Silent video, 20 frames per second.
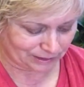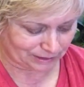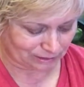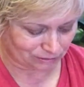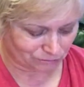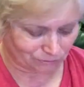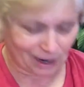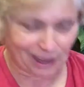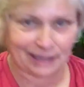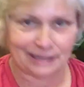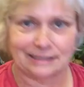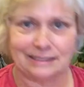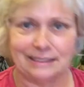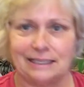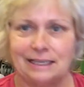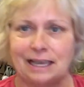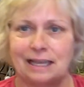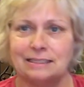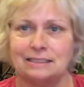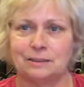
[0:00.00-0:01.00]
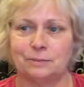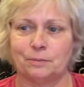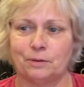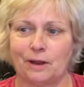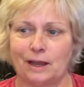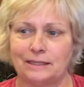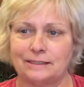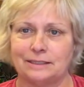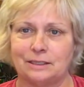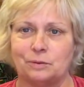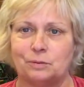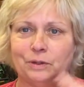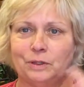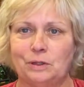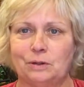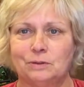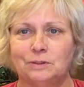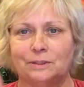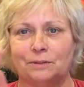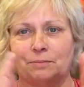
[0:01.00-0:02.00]
is arising and surprising. We
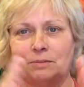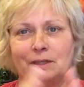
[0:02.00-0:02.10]
know some